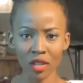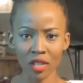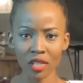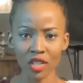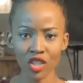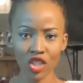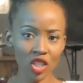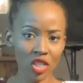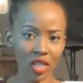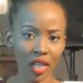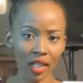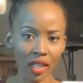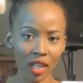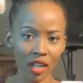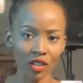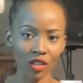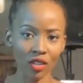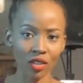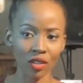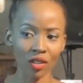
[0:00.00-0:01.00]
you, and she said
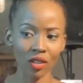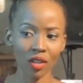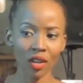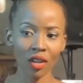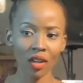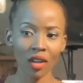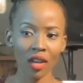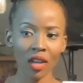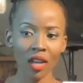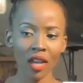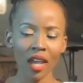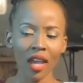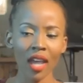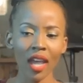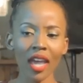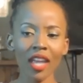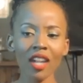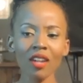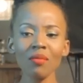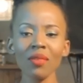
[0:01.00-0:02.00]
thank you."
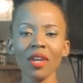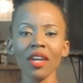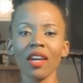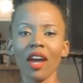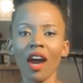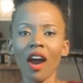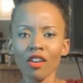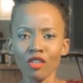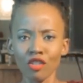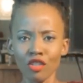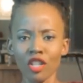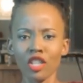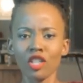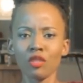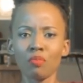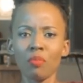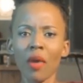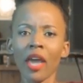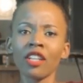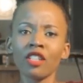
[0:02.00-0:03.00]
And I'm like, "How do you
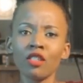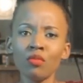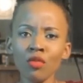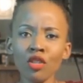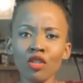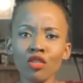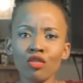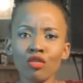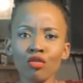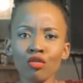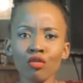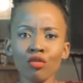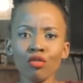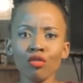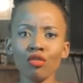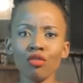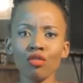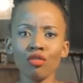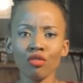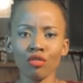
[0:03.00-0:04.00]
expect me to